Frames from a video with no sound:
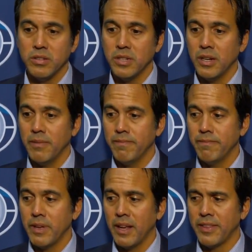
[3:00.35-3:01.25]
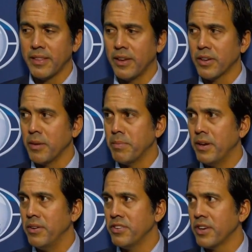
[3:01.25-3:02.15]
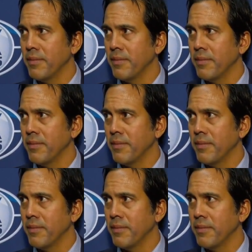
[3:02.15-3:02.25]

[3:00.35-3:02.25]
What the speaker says: And I think that'll get better each game.